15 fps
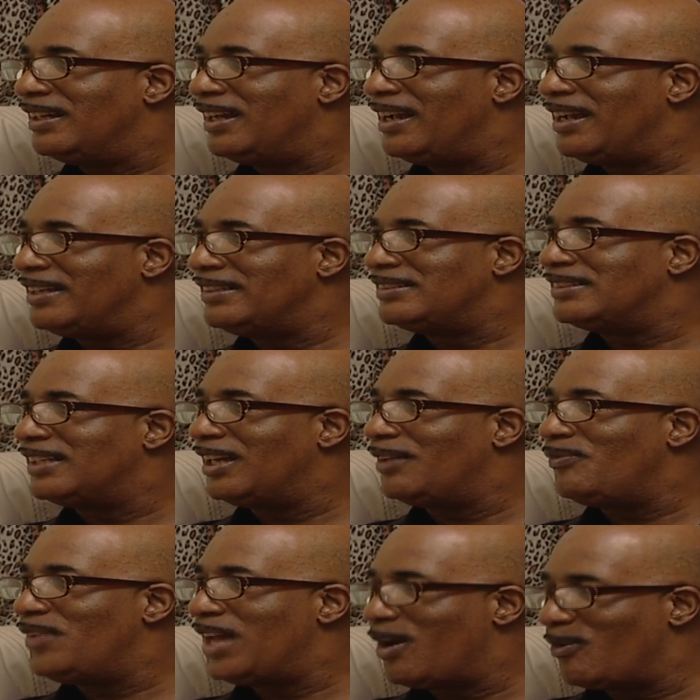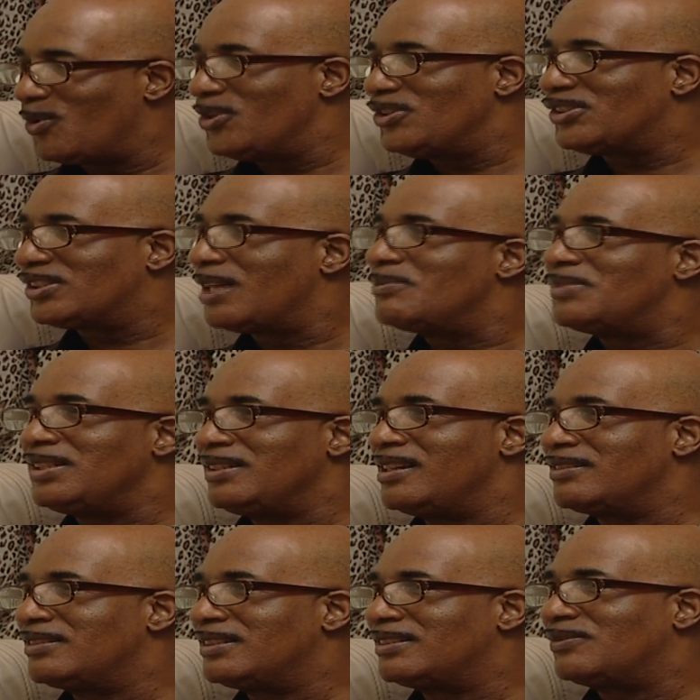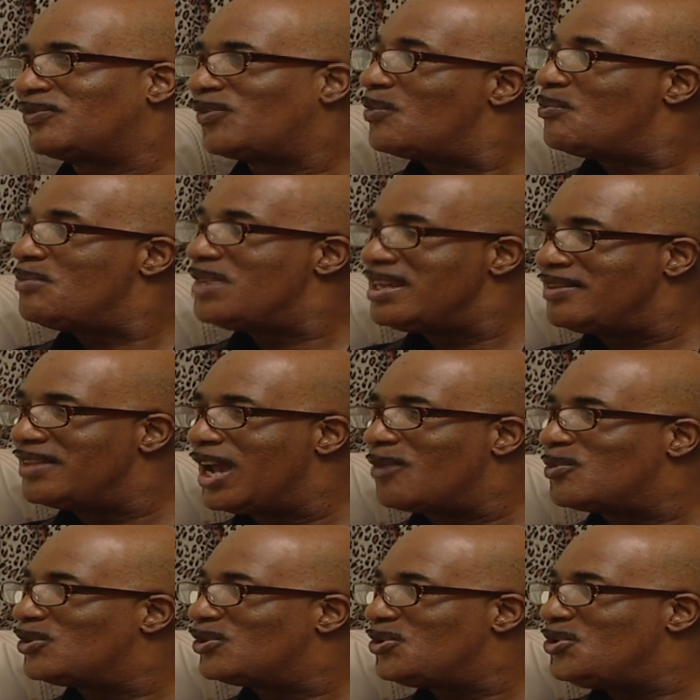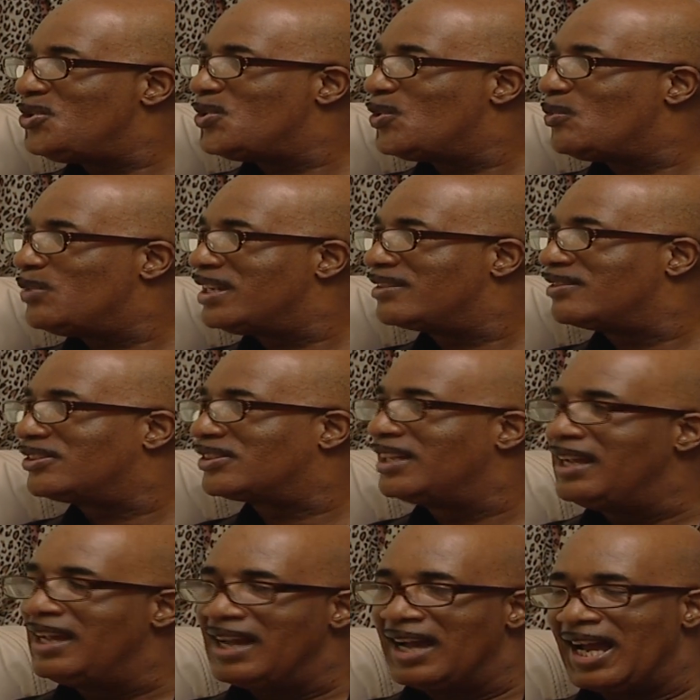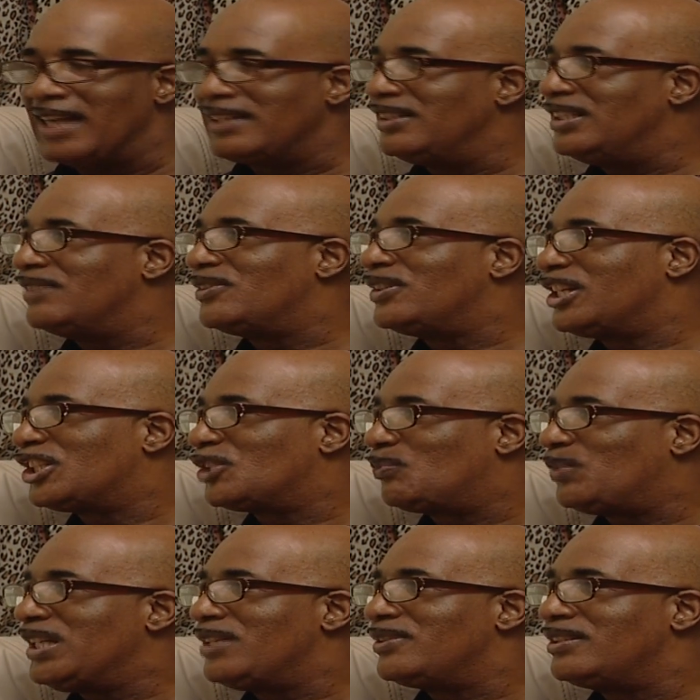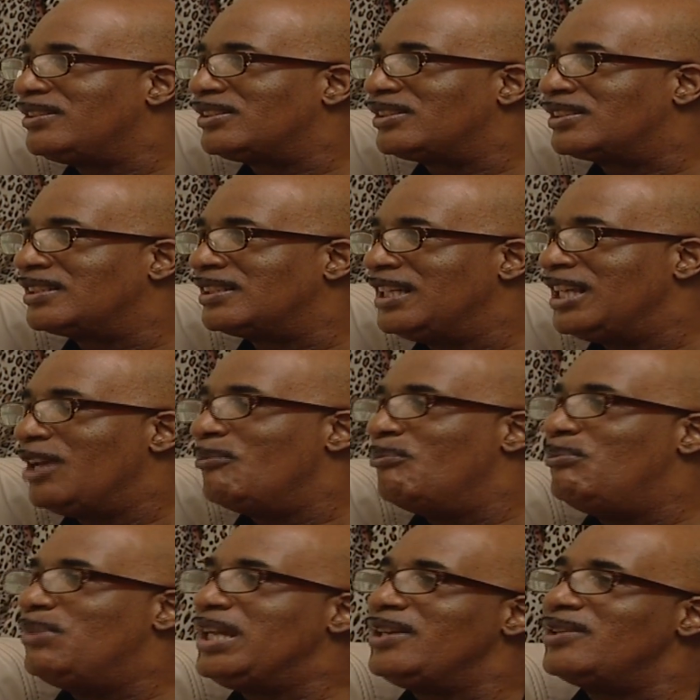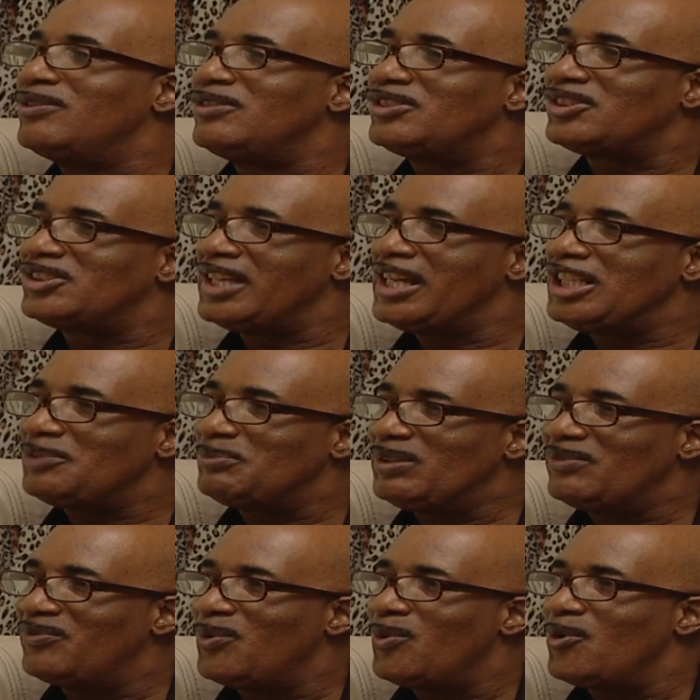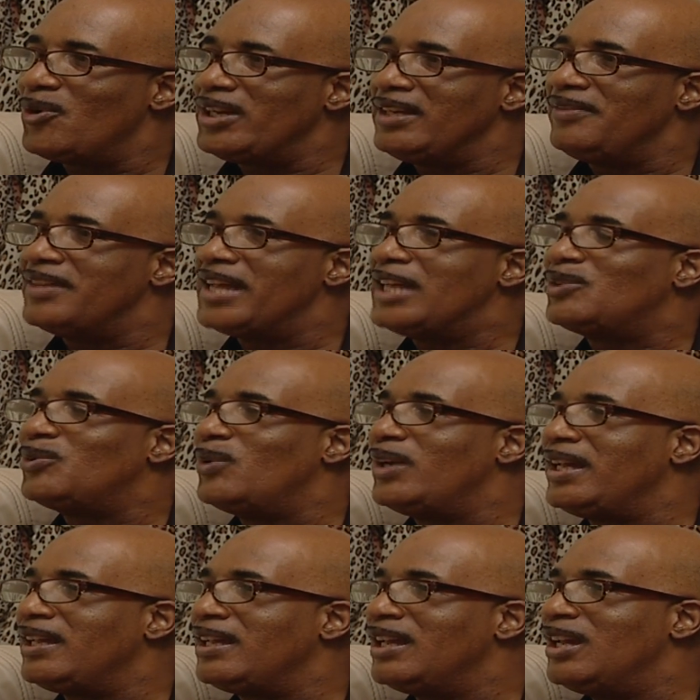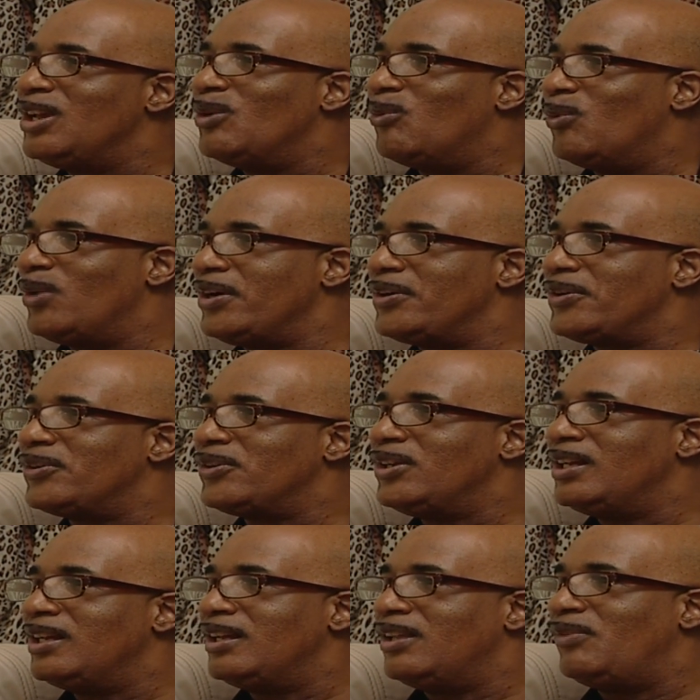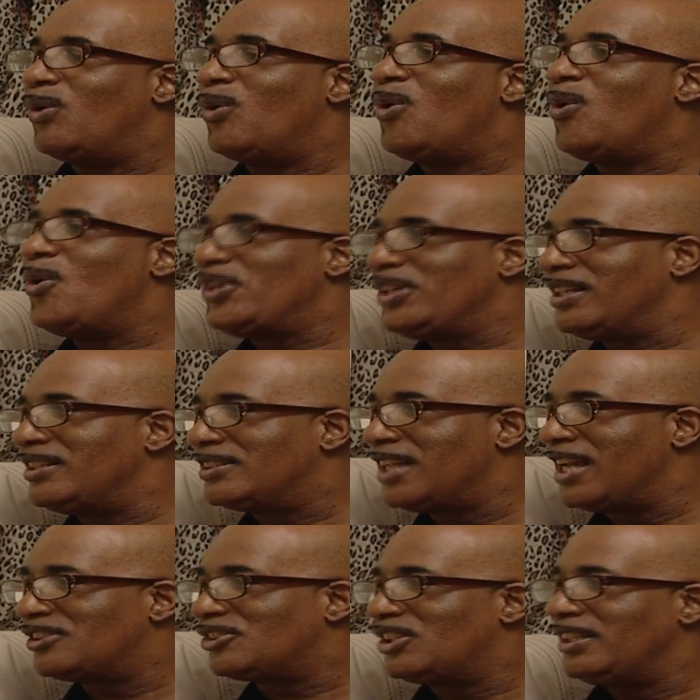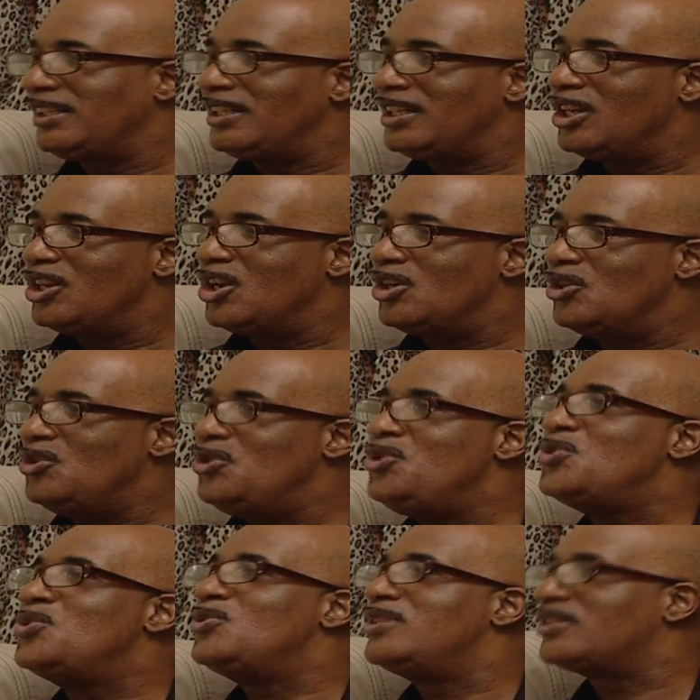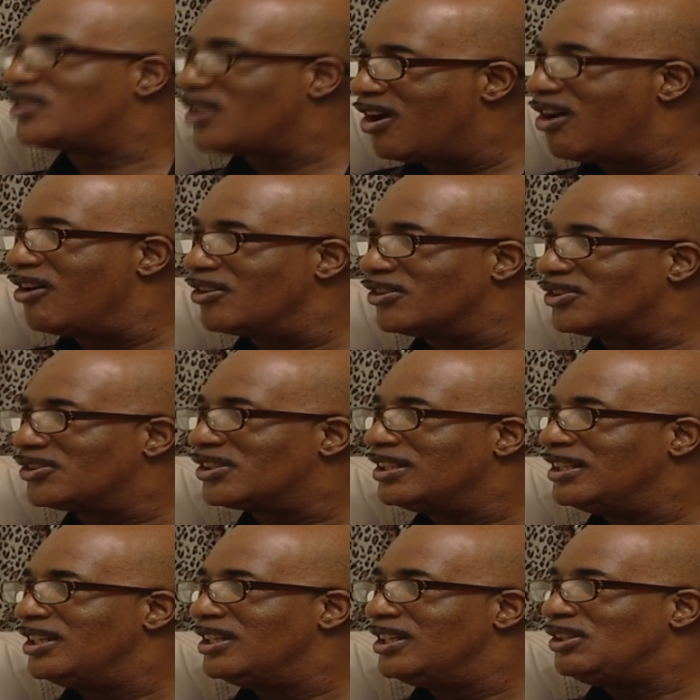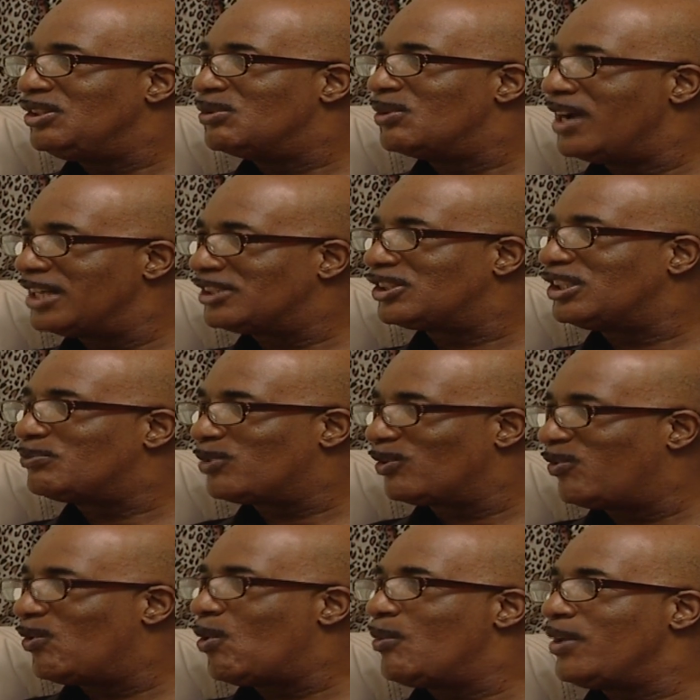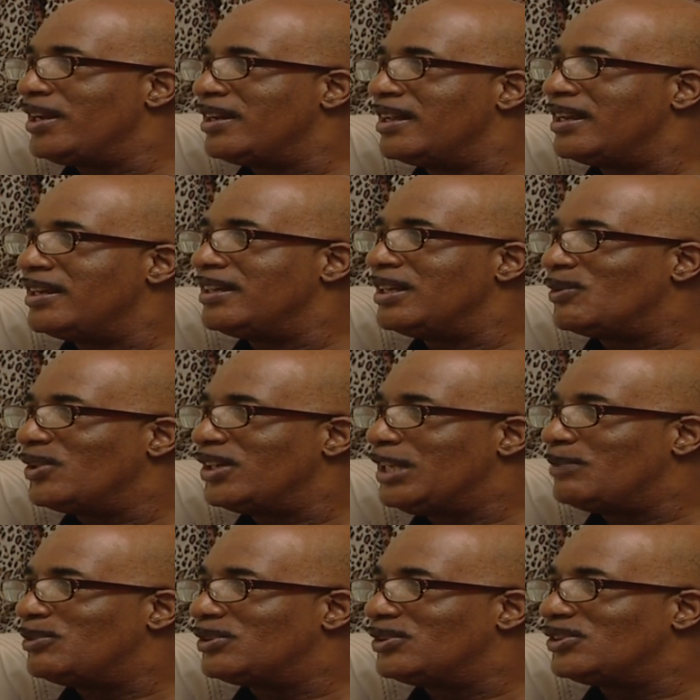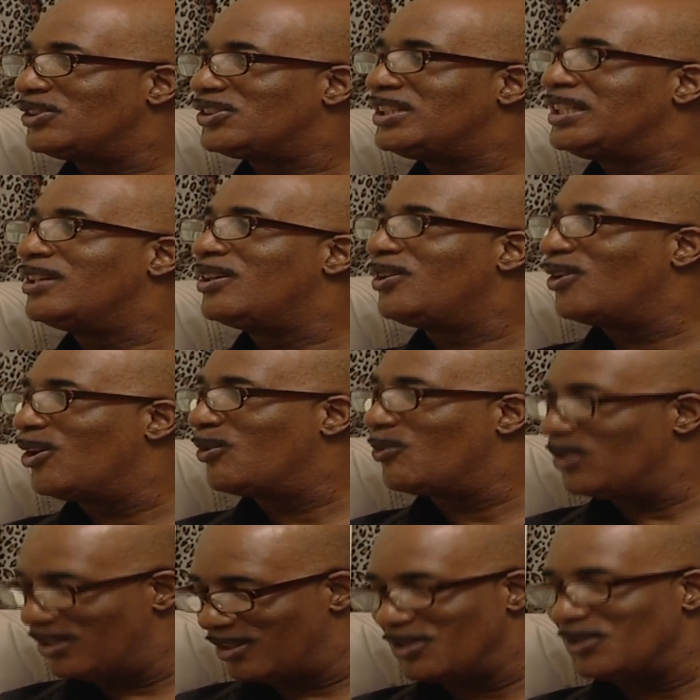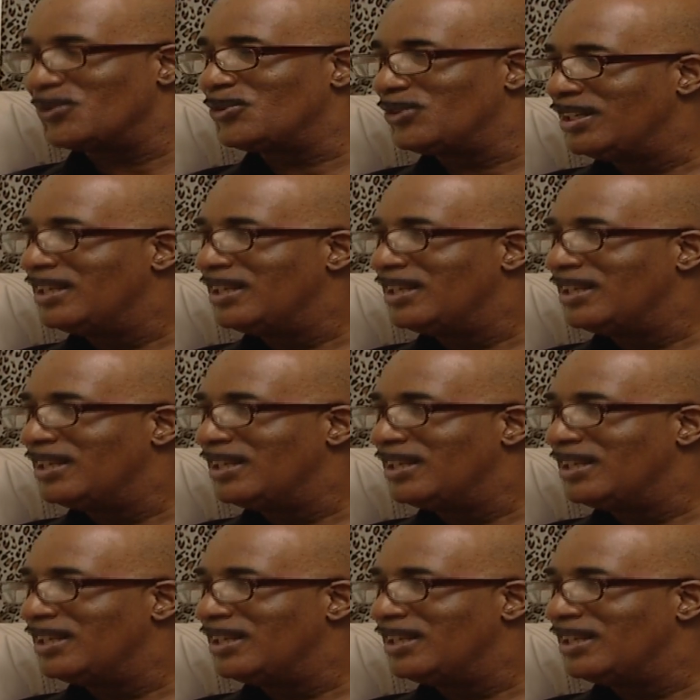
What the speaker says: And that was something else. For me, that was new because I'd never experienced being on stage before in that way, where the audience actually knew the songs. You were actually performing and they were able to sing along with you.